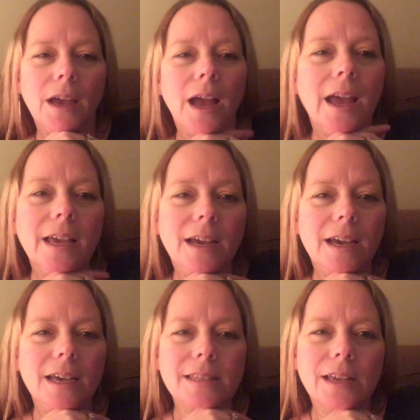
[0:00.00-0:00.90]
Hi
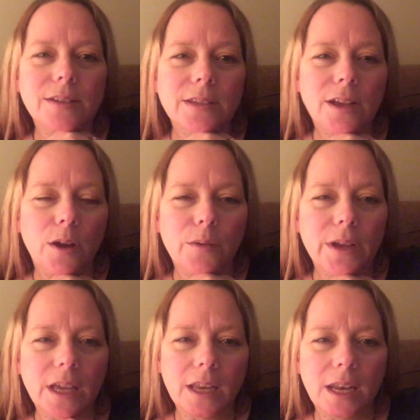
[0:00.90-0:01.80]
guys, how's it
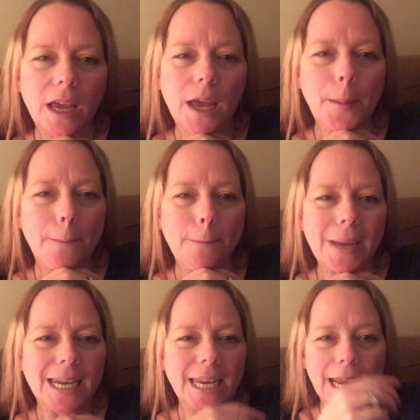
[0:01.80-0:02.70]
going?
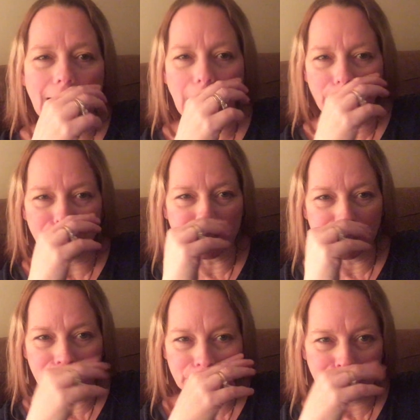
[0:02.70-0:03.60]
Monday
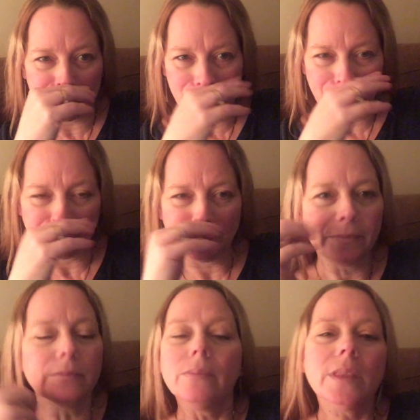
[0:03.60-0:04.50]
afternoon.
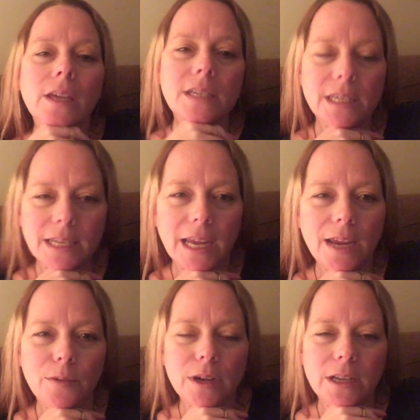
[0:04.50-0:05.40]

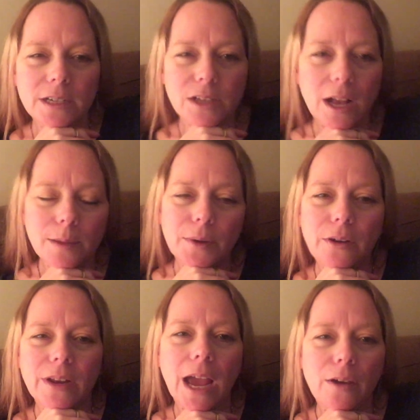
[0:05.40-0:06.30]
Today we're going to talk
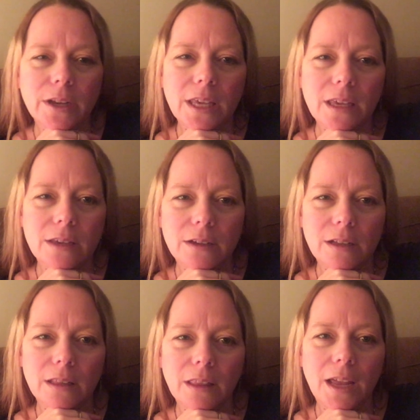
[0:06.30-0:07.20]
about how to
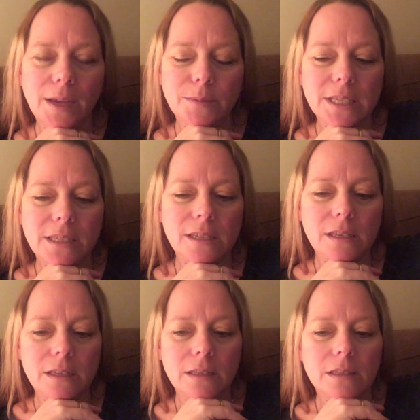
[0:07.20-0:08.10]
heal Lyme
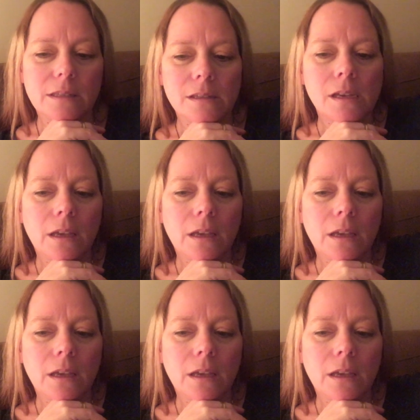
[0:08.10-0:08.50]
disease